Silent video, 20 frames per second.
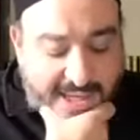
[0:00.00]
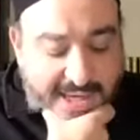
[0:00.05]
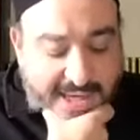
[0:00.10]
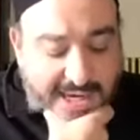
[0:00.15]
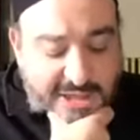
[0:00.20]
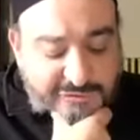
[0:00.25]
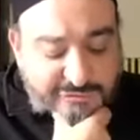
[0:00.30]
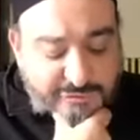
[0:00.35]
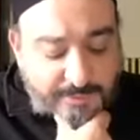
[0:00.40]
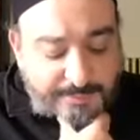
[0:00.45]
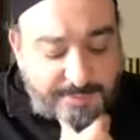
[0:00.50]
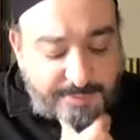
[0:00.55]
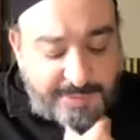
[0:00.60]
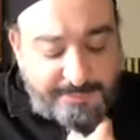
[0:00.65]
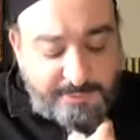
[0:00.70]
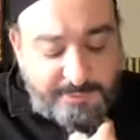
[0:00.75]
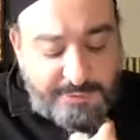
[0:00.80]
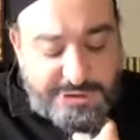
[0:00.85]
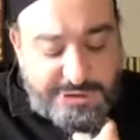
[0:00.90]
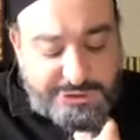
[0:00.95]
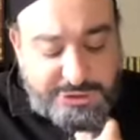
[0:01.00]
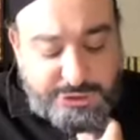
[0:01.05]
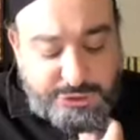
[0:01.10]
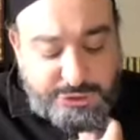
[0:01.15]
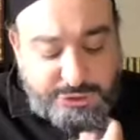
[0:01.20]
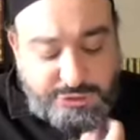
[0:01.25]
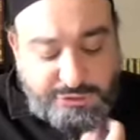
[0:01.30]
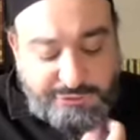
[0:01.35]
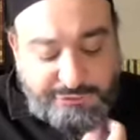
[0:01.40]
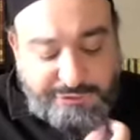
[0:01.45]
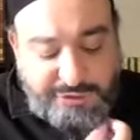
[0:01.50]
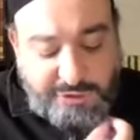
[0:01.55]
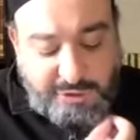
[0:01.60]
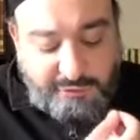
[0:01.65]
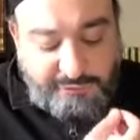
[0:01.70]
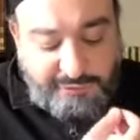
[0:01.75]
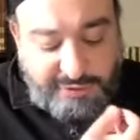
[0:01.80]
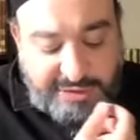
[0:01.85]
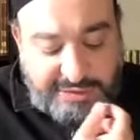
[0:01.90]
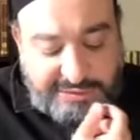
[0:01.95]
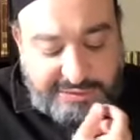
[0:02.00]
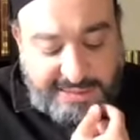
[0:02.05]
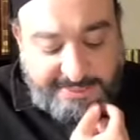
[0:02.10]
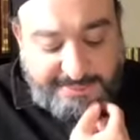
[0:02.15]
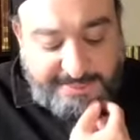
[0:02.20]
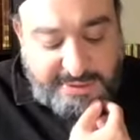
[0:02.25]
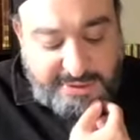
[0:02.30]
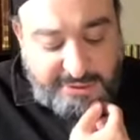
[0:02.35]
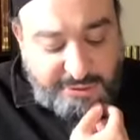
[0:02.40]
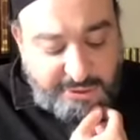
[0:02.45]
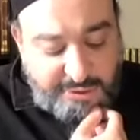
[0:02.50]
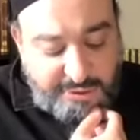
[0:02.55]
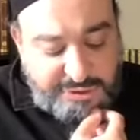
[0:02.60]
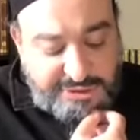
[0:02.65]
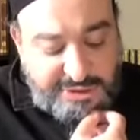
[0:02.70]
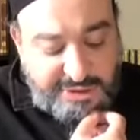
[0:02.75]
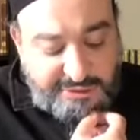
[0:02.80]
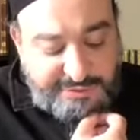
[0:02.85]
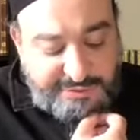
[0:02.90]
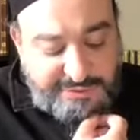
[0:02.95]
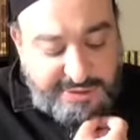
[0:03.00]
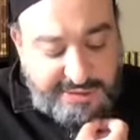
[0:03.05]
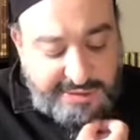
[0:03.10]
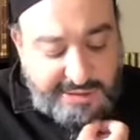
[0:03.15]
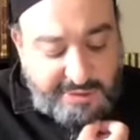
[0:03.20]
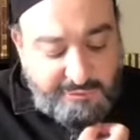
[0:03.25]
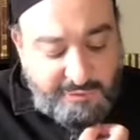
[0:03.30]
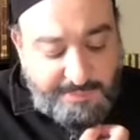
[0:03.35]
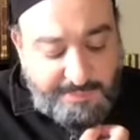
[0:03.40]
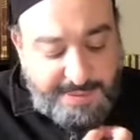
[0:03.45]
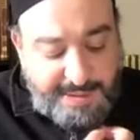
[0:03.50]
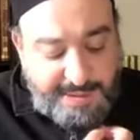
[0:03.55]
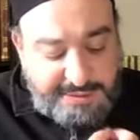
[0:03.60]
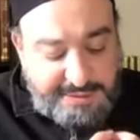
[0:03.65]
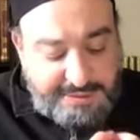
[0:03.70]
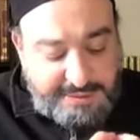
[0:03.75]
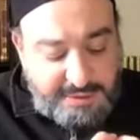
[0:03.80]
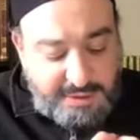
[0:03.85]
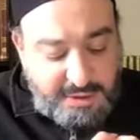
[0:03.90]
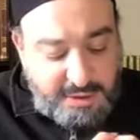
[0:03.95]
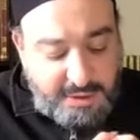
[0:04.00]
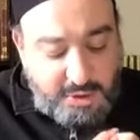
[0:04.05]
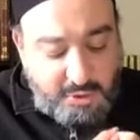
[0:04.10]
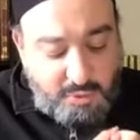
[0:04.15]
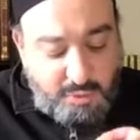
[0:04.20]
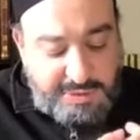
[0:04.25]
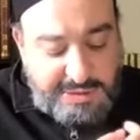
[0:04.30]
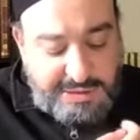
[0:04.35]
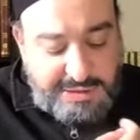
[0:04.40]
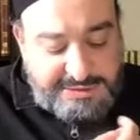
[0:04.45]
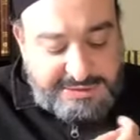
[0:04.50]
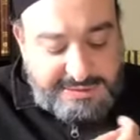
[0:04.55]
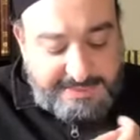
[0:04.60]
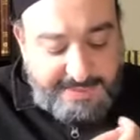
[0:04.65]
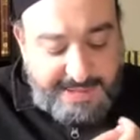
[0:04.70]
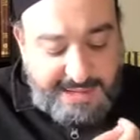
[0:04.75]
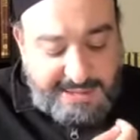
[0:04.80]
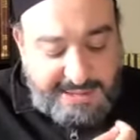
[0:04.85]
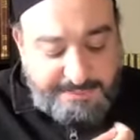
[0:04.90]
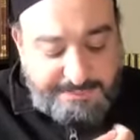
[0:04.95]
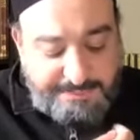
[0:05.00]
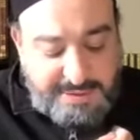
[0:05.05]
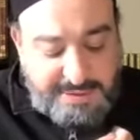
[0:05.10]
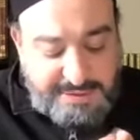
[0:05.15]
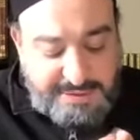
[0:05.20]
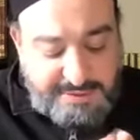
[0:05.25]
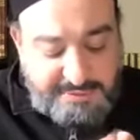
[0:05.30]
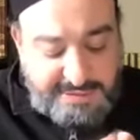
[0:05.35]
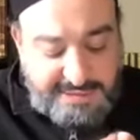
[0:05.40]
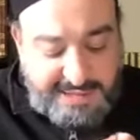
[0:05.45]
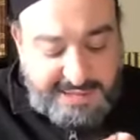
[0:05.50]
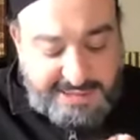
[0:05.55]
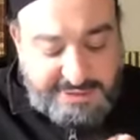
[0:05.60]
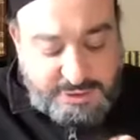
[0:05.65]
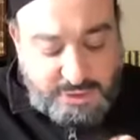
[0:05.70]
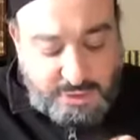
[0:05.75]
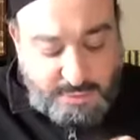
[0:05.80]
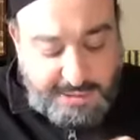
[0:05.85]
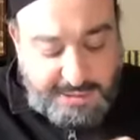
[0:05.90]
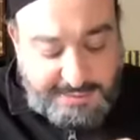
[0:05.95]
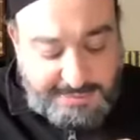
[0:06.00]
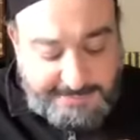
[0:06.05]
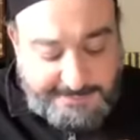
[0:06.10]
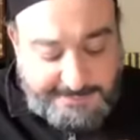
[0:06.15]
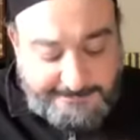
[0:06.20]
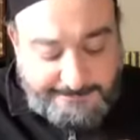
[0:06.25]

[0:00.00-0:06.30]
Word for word: As for preparation due to fear of a calamity, there is nothing that can repel it when it is a bad opinion that has no end.